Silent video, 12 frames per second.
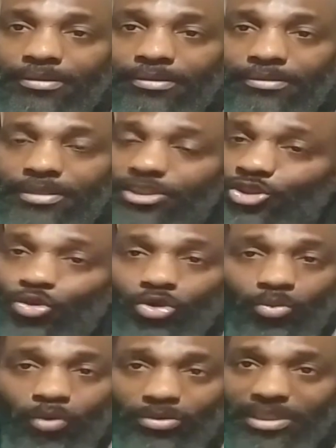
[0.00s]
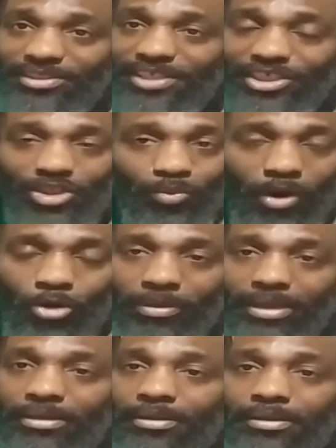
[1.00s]
Just do the work. Just teach the word,
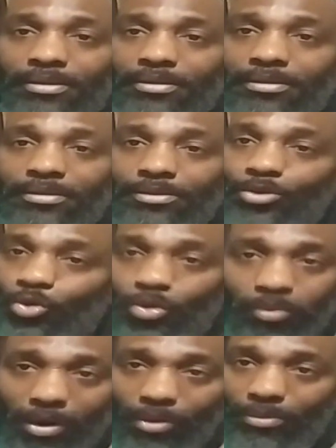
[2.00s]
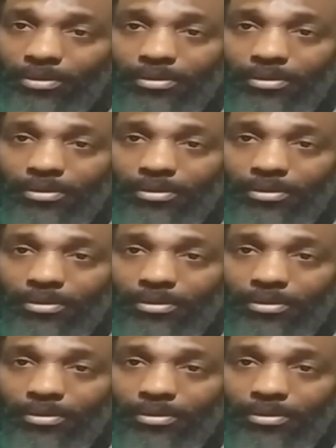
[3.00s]
man. Do the work.